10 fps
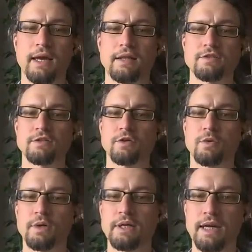And
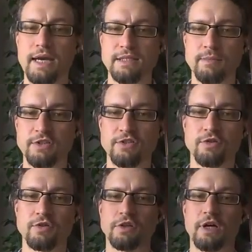so, as I mentioned
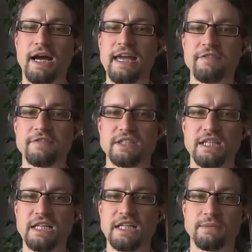earlier, I have
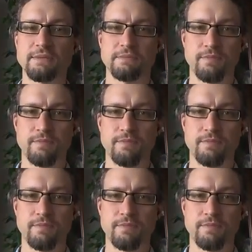studied